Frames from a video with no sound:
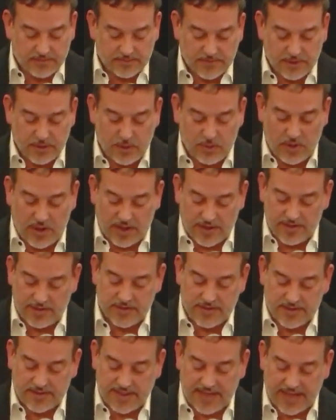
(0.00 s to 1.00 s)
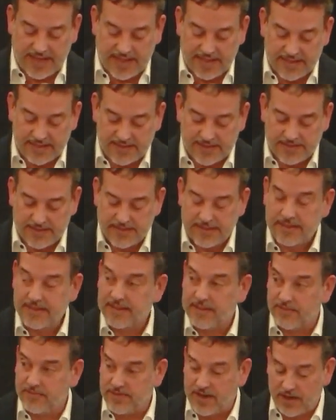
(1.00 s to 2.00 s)
who understands
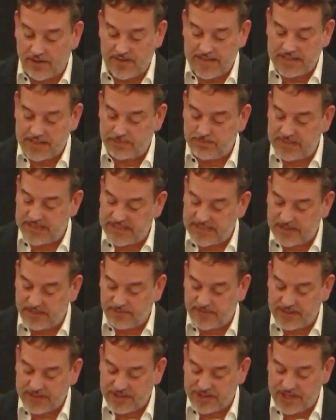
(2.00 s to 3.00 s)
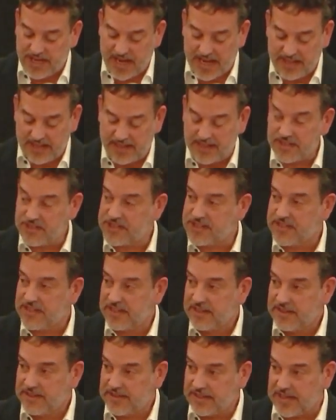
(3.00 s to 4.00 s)
the very specific challenge
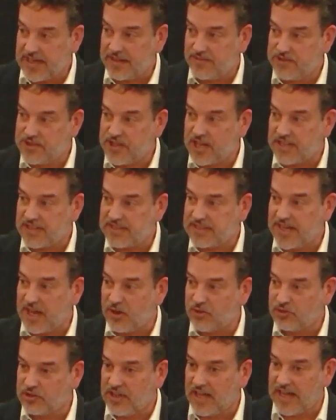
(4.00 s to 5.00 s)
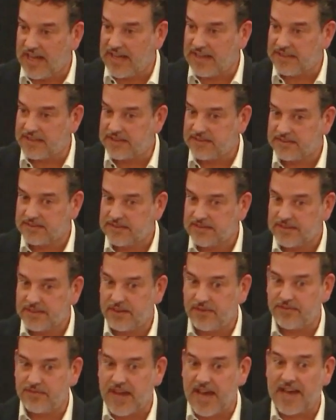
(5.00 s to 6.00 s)
that I've just outlined, the
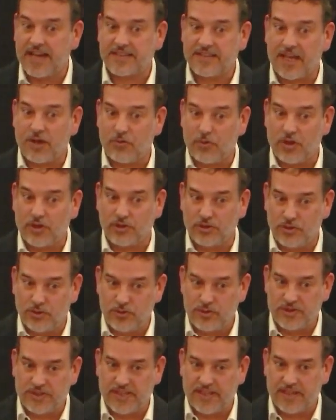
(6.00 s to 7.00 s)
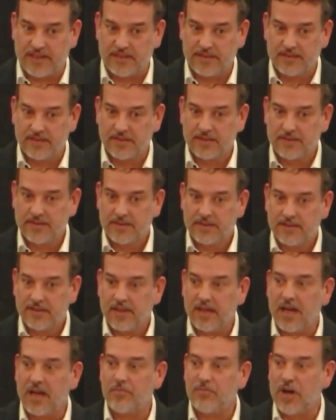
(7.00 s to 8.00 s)
fact that we're losing
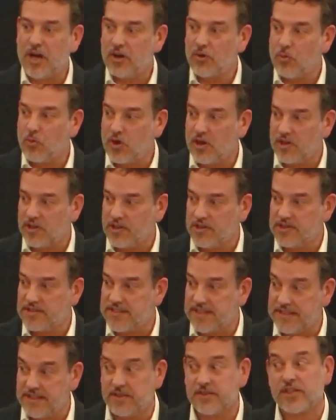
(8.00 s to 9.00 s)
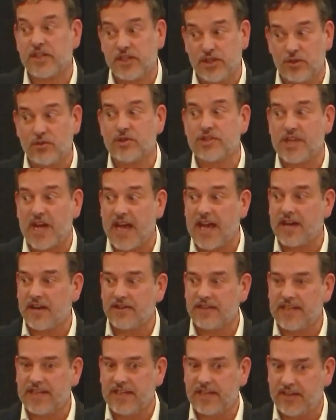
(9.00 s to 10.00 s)
among workers. And there's a huge
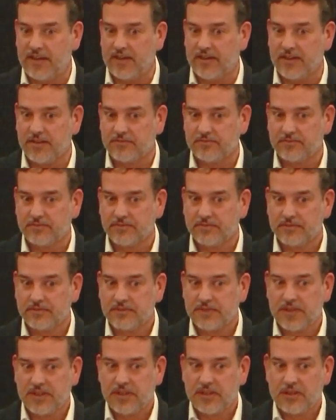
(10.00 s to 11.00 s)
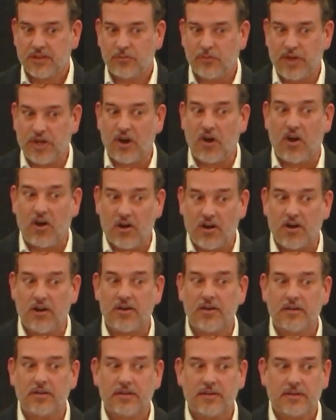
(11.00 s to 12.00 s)
irony here. We
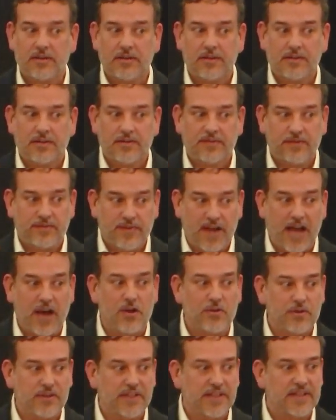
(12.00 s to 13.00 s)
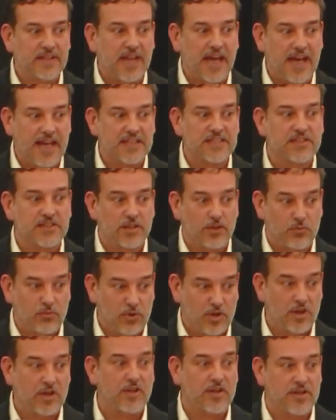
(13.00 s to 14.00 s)
are founded as the
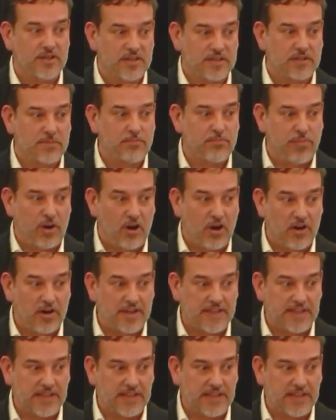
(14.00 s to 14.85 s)
Workers' Party.